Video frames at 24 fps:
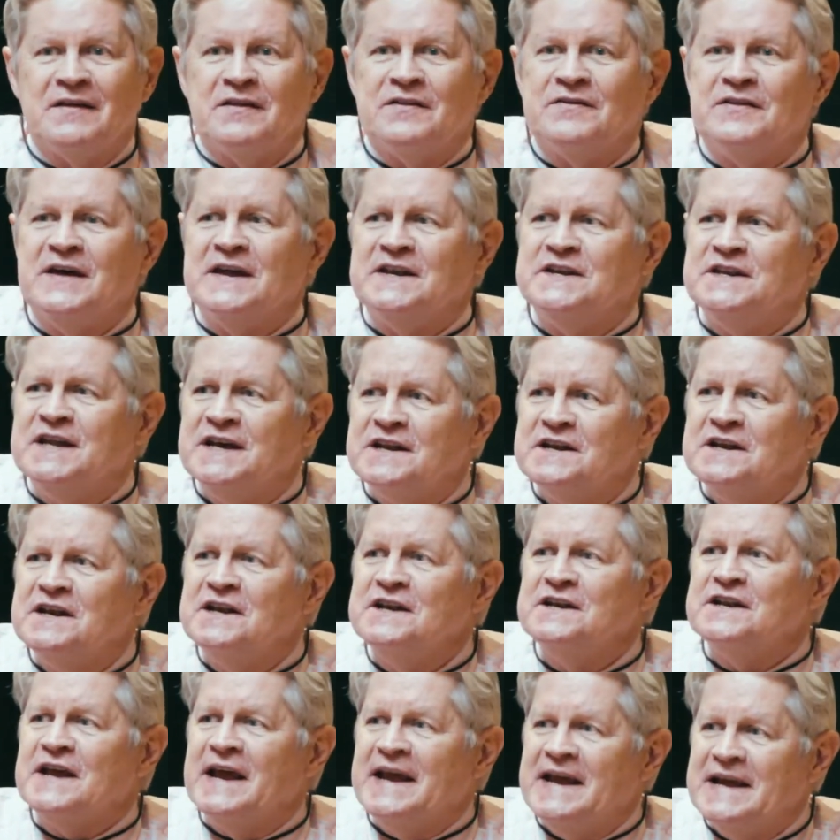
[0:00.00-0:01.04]
They
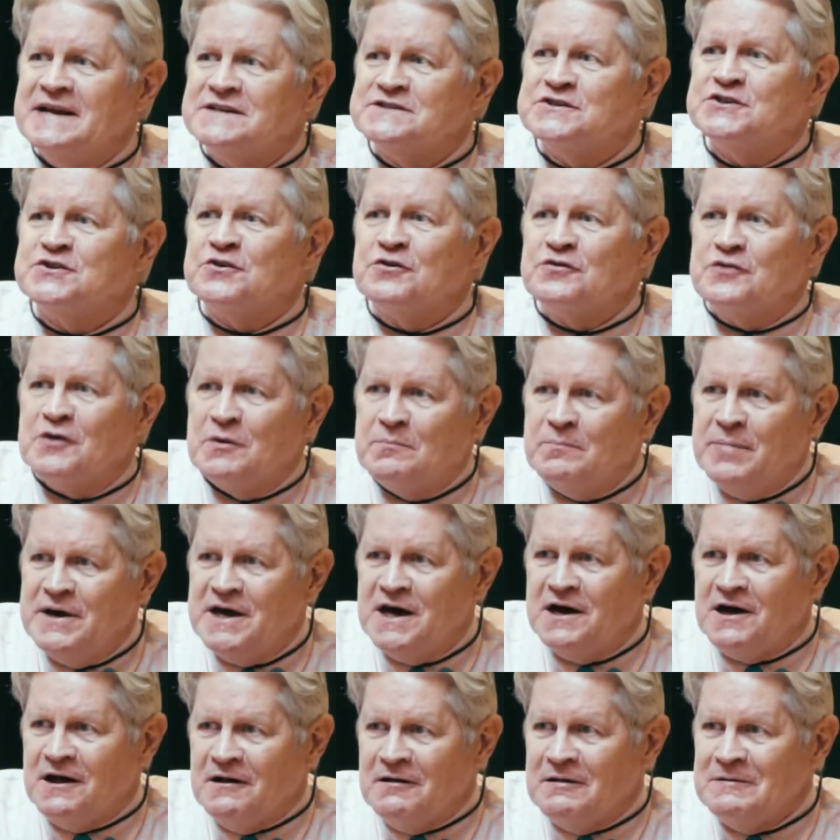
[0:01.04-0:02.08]
didn't answer the
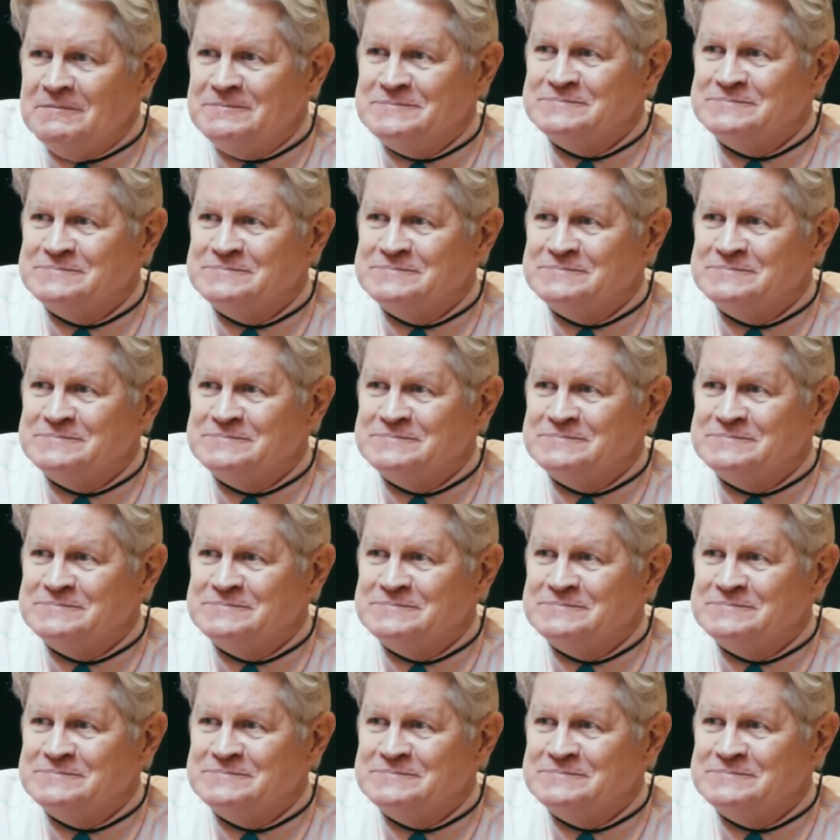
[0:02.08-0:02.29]
bell.